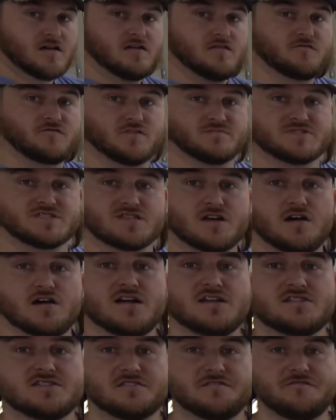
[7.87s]
From
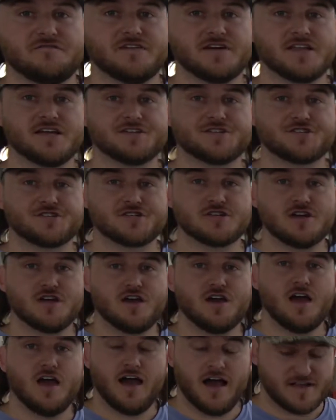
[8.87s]
start to finish,
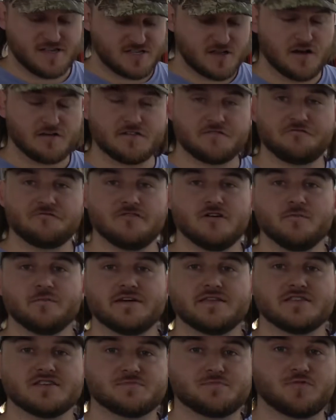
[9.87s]
I started
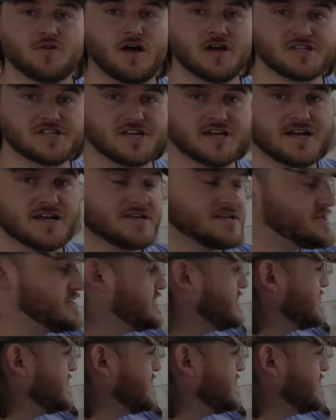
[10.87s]
filming this project